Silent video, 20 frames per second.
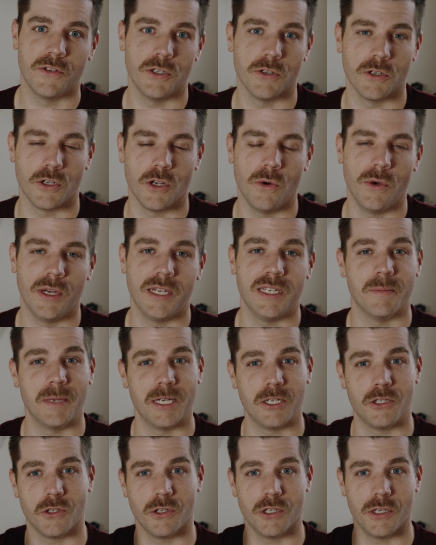you're going to
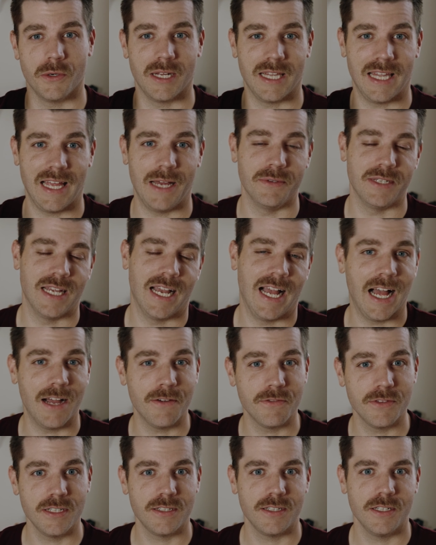make sure you're allowed to
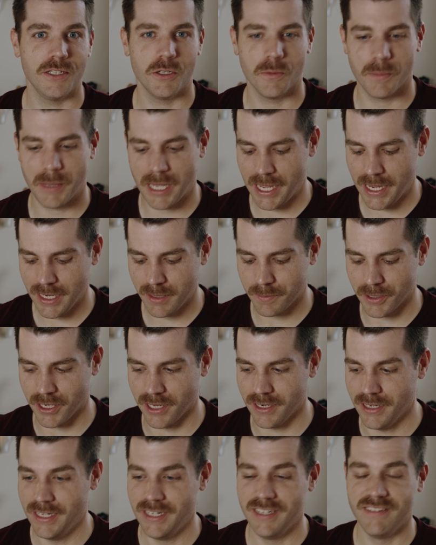have this in your bag,
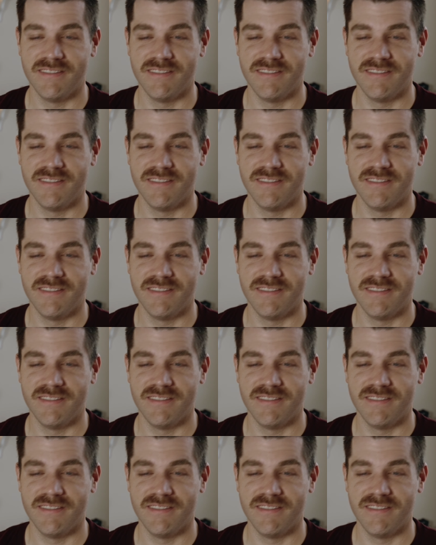but